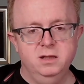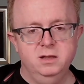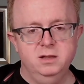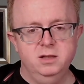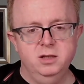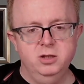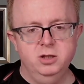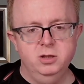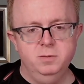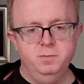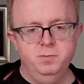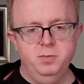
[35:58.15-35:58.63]
So
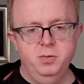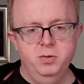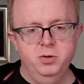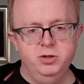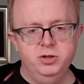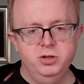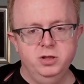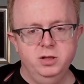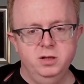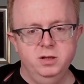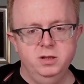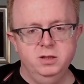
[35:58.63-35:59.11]
just
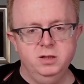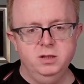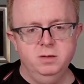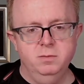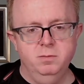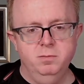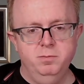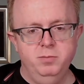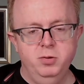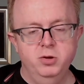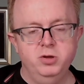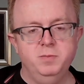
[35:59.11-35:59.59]
push
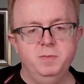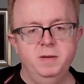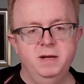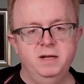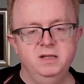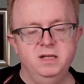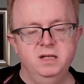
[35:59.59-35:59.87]
some push pins